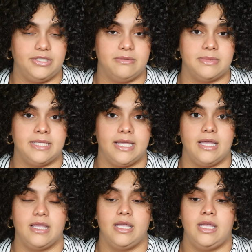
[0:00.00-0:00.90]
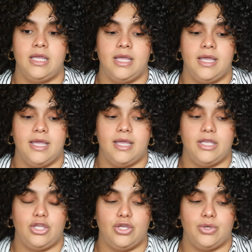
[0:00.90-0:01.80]
you know what I'm saying?
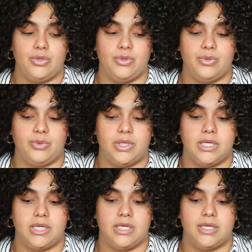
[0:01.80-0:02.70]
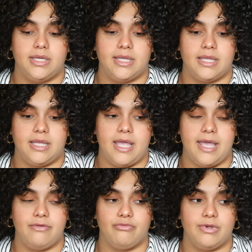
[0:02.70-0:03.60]
You
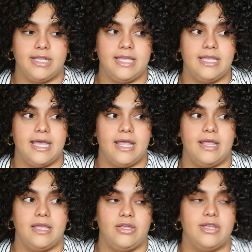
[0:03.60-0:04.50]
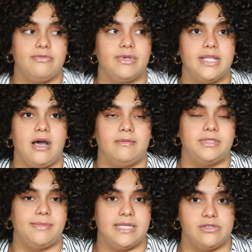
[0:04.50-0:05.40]
can really
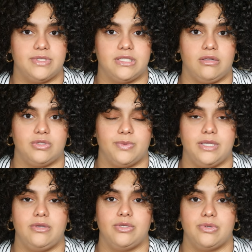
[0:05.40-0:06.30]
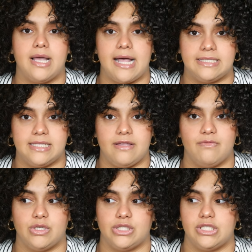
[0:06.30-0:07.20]
optimize your results when you do a
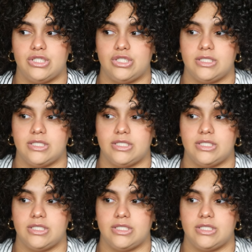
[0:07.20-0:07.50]
casting versus